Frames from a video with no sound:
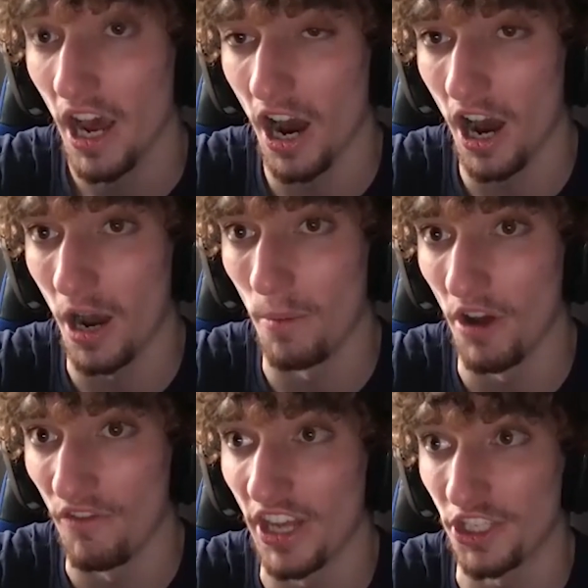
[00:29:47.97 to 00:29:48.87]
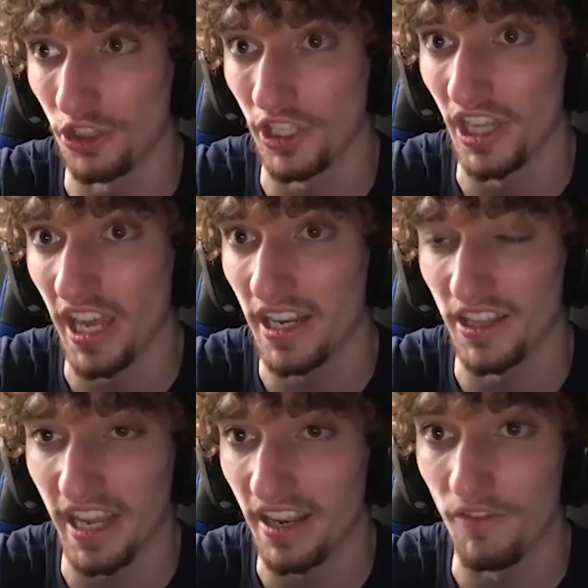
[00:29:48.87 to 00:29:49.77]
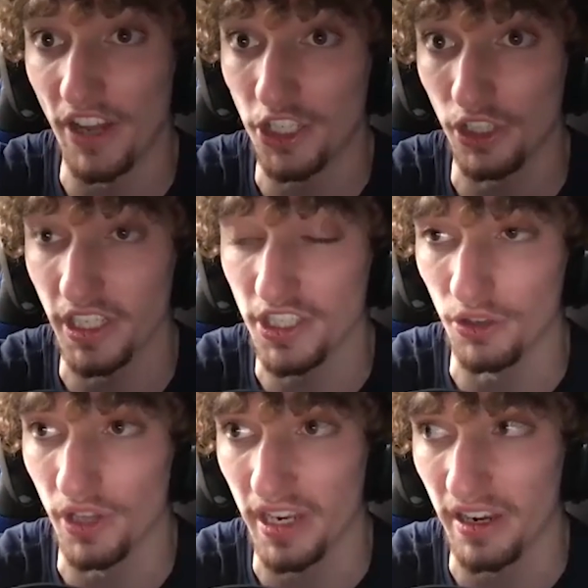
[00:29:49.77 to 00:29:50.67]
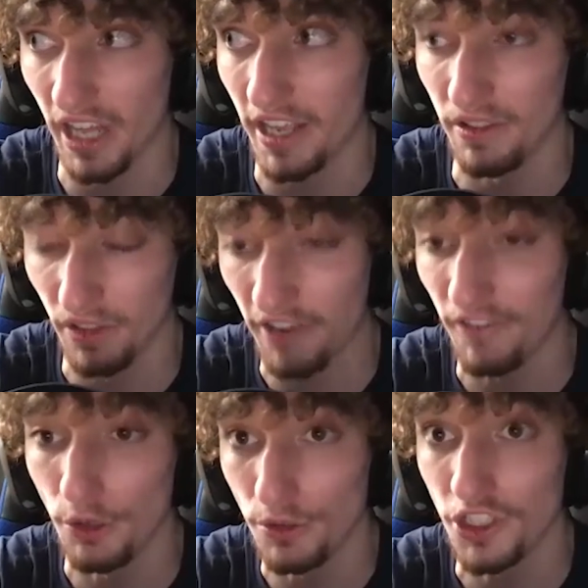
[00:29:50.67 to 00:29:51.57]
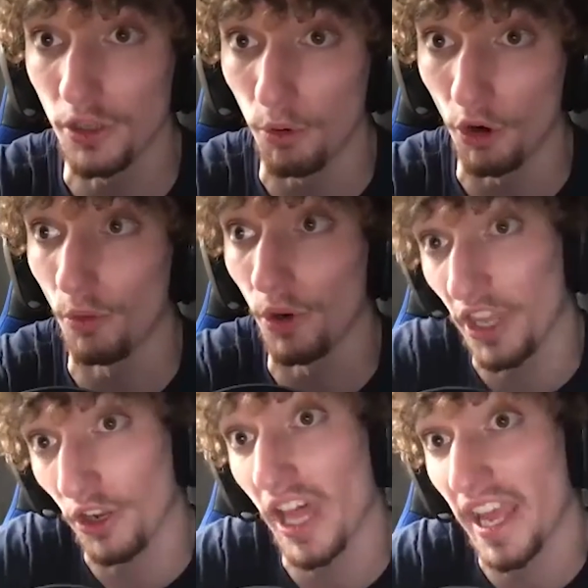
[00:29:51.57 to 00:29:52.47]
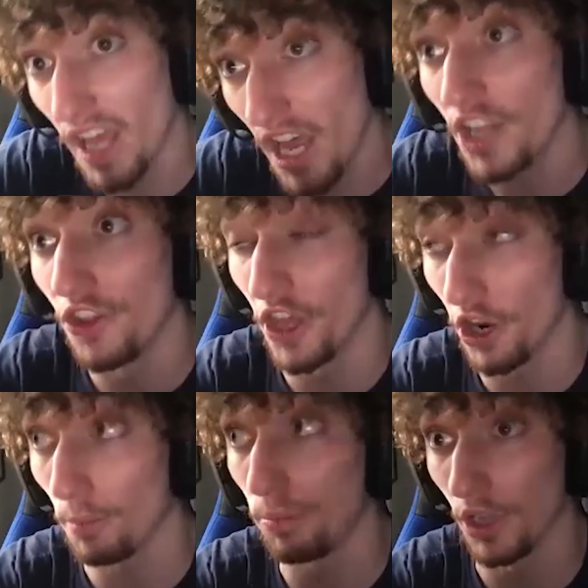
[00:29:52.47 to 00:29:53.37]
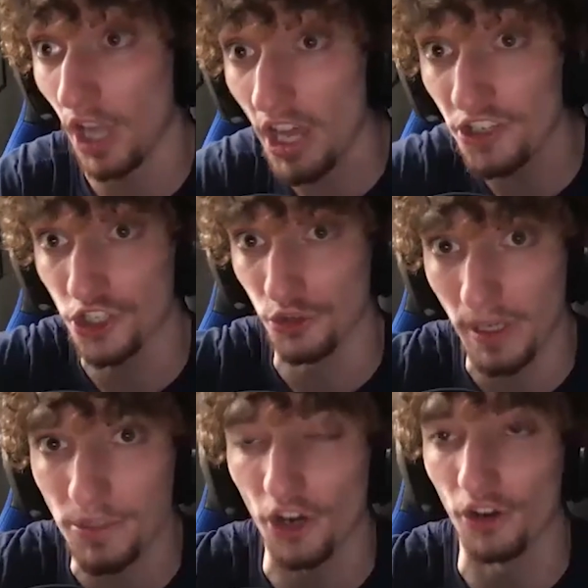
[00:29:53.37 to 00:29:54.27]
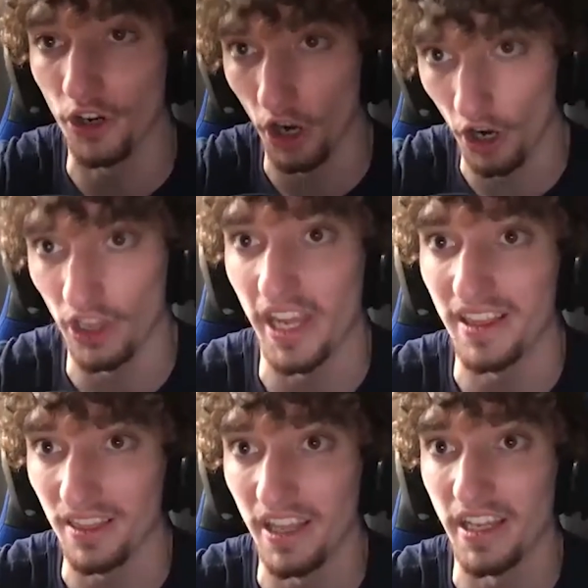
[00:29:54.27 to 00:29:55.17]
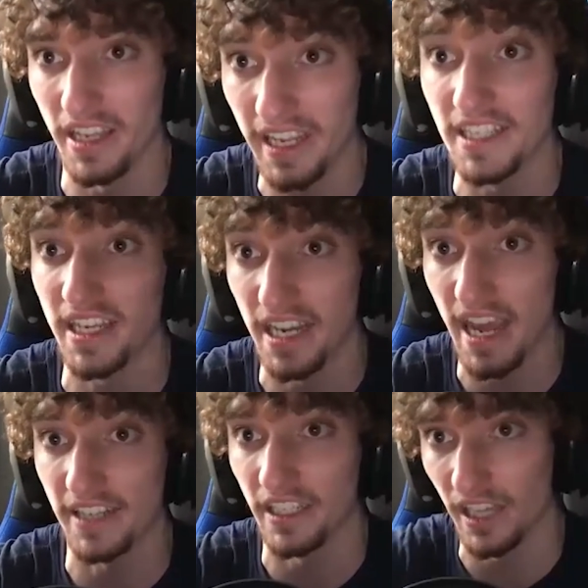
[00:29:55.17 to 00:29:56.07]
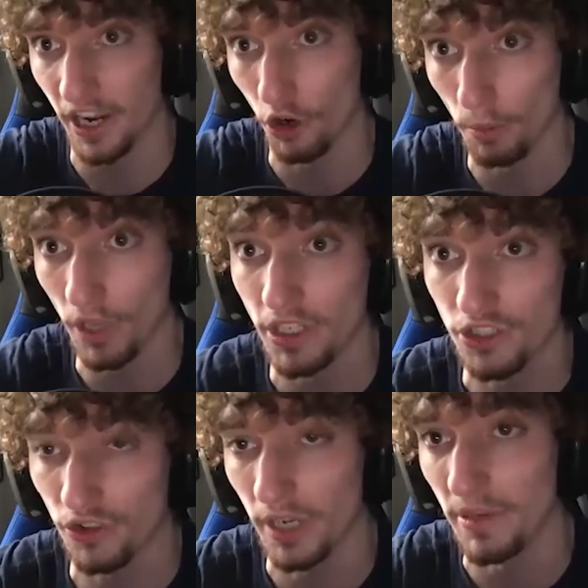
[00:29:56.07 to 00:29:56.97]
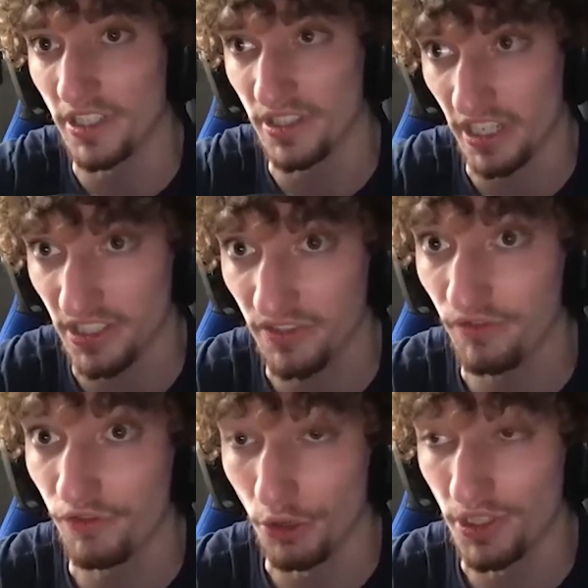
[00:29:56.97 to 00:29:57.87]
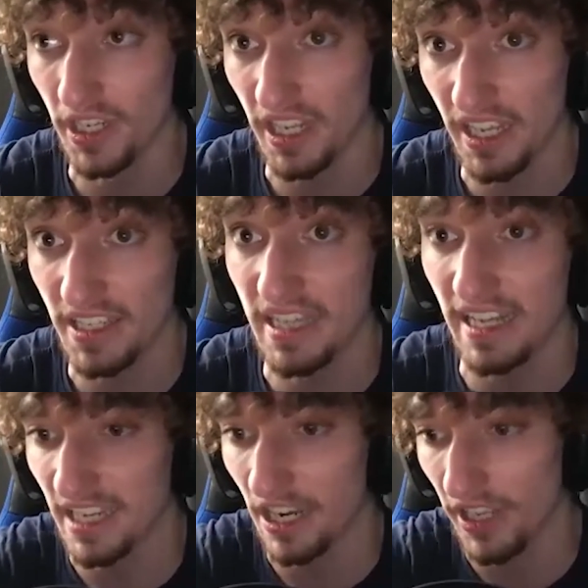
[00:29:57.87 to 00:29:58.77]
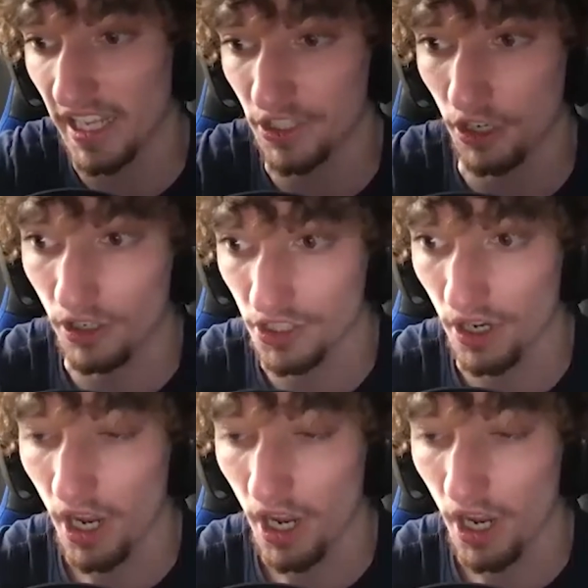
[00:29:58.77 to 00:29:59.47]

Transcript: Eventually, like they eventually, so then like fuse to the point where they're like their bloodstreams are like it gets connected. Like her bloodstream is fused into his. That's how he gets all his